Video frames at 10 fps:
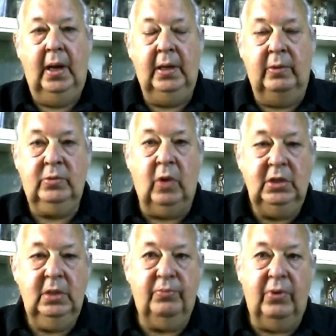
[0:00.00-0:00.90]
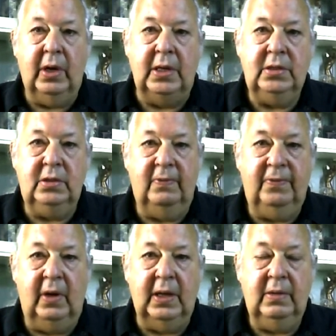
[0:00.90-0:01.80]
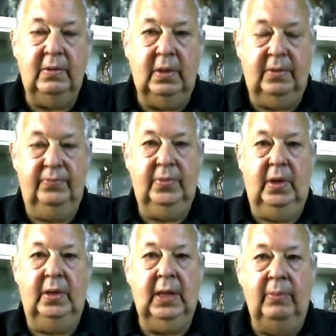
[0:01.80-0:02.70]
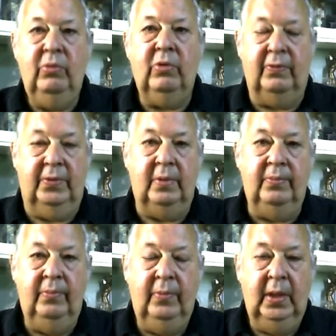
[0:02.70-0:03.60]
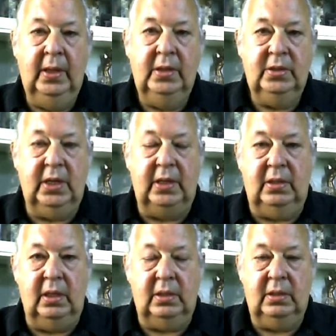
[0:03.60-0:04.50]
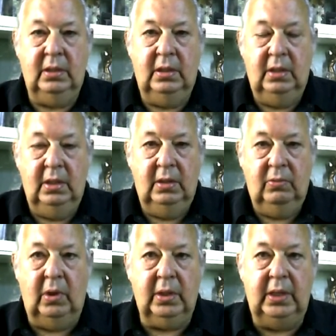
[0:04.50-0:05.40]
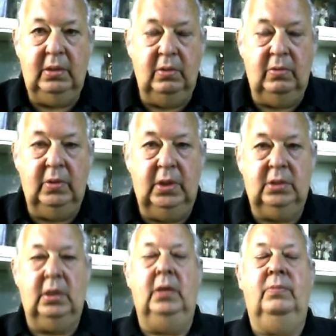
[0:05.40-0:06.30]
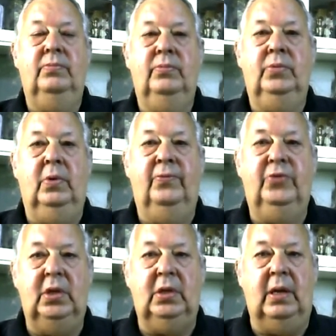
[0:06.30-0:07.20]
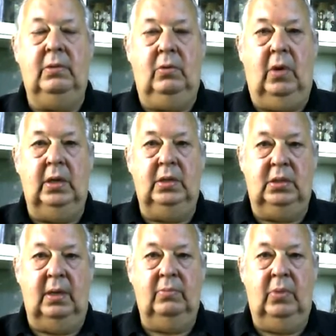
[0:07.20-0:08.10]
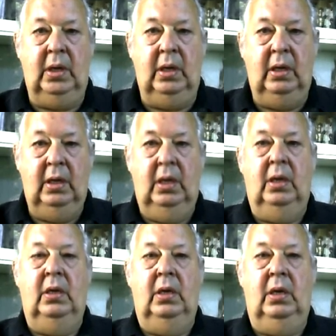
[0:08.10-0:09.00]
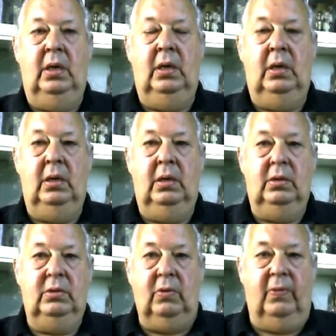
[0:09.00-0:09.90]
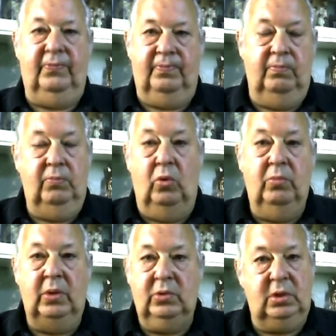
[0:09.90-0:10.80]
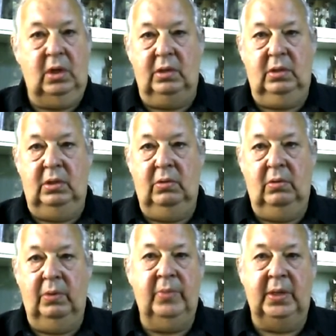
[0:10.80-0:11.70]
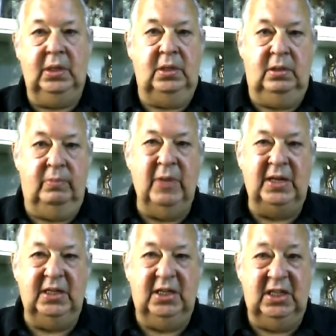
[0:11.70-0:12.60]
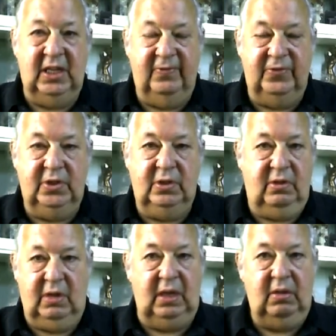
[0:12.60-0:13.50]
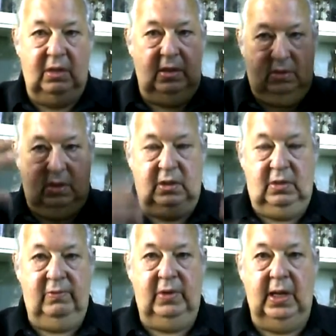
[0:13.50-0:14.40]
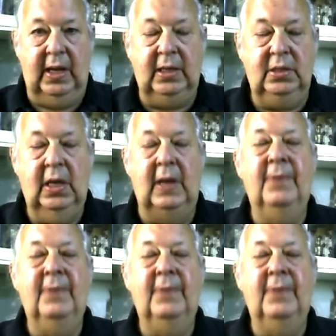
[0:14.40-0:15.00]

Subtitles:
and I was quite surprised to find that a number of them said that what they do is they sort of sit down quietly somewhere, sort of almost start to do a meditative thing. They start to relax